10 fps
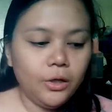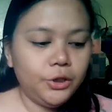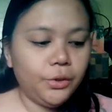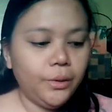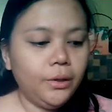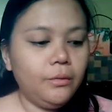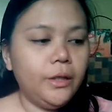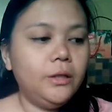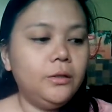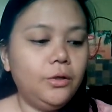I was showing a
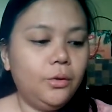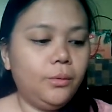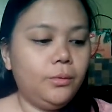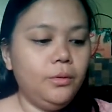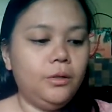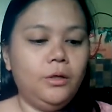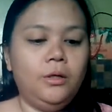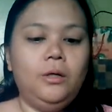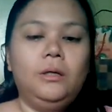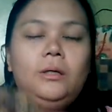while ago
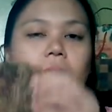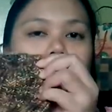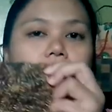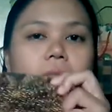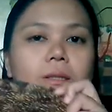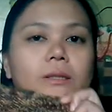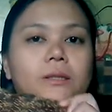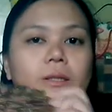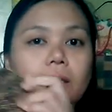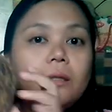
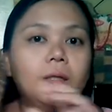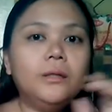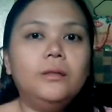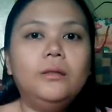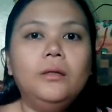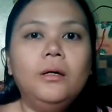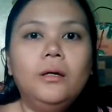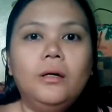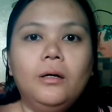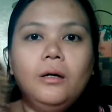this knitted
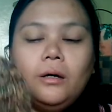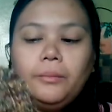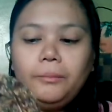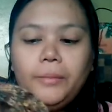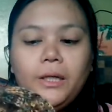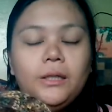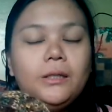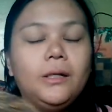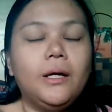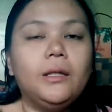
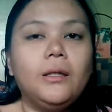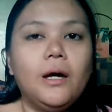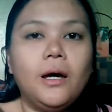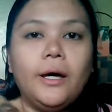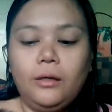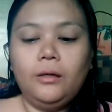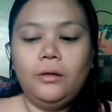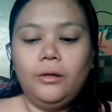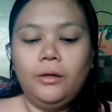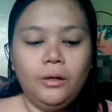beanie that I